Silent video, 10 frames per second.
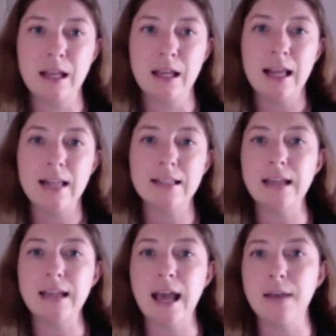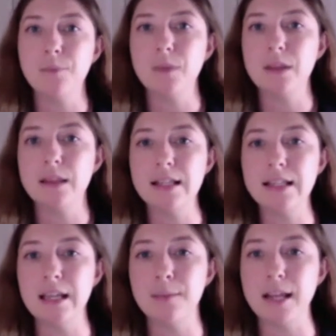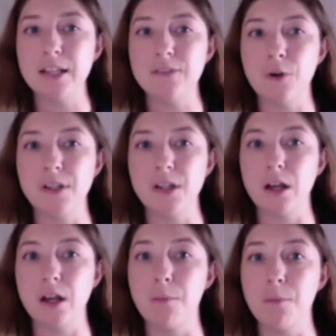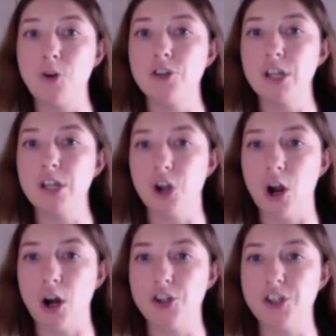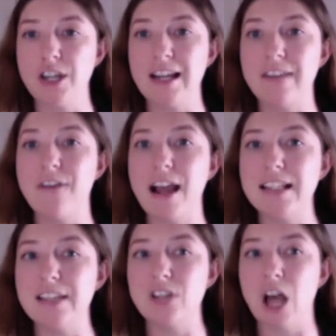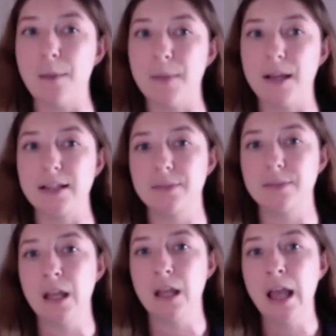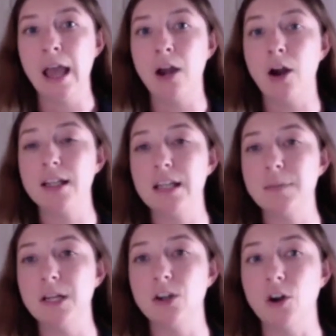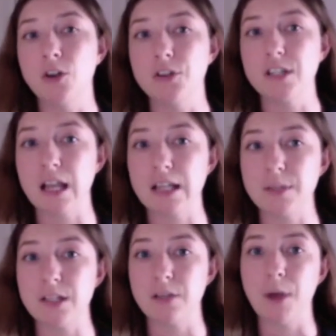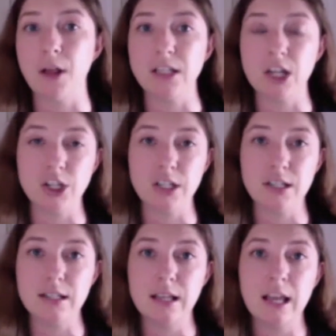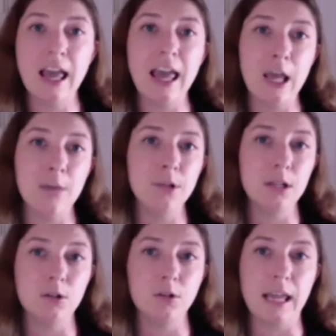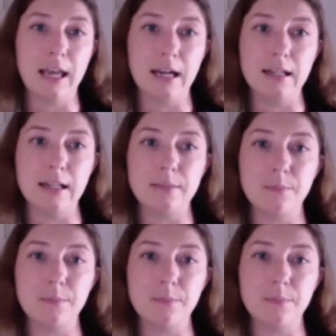Instead, these campaigns focus on emotionally charged and divisive topics and are attempting to alter assessments of politicians and political candidates.